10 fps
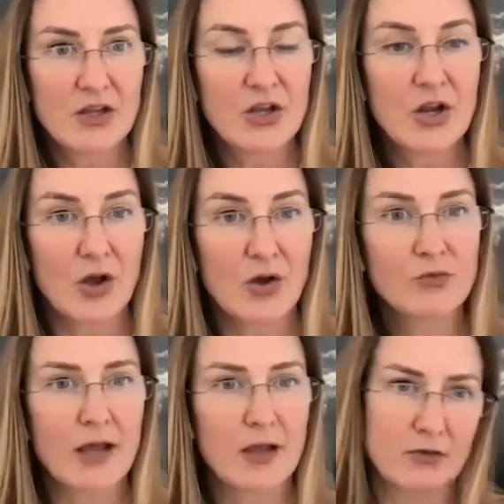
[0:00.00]

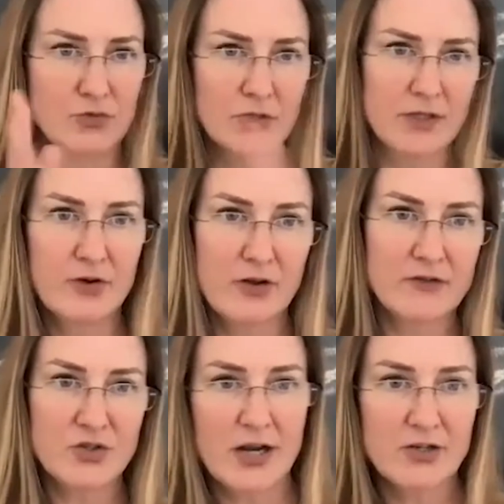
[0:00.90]
Like deliver
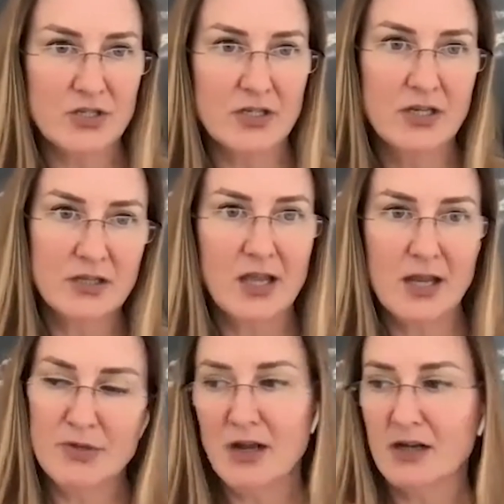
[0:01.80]
on the strategy and hit the
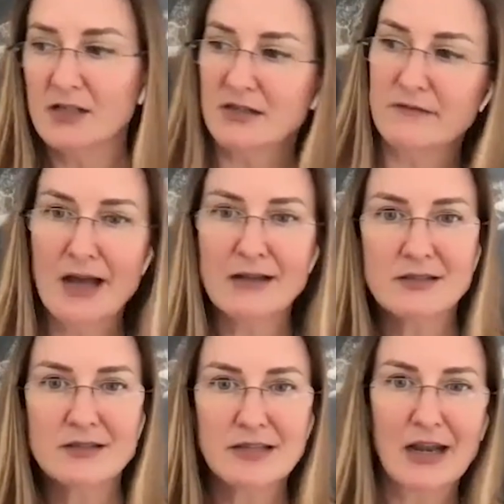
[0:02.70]
KPIs, and
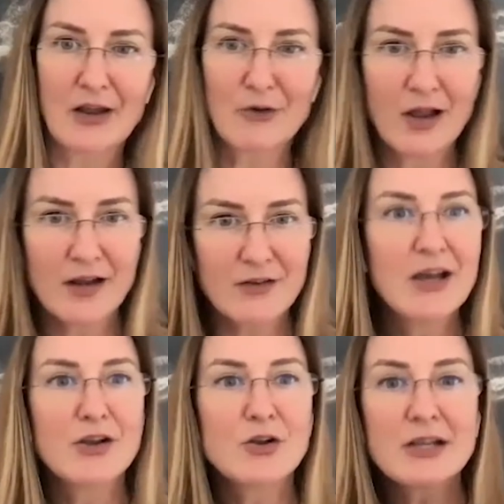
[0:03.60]
that's kind
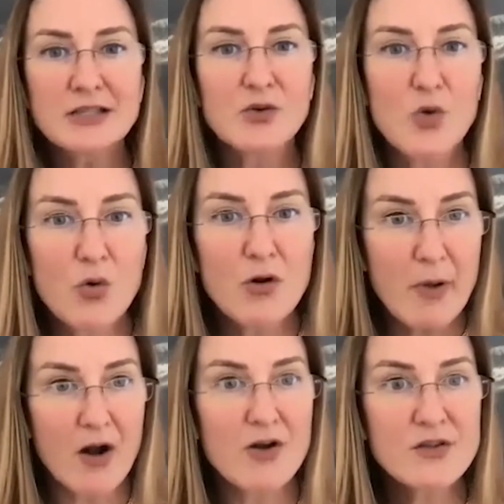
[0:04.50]
of, it's a
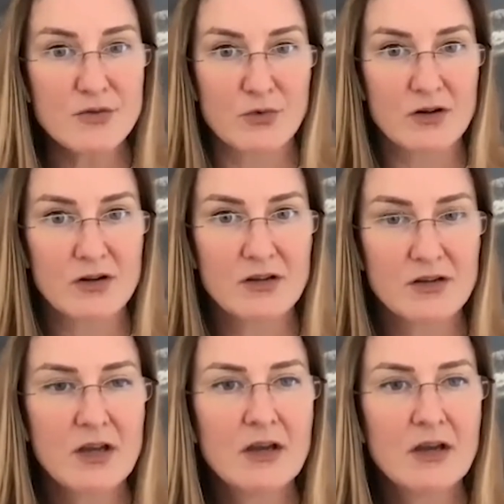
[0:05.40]
core part of the work.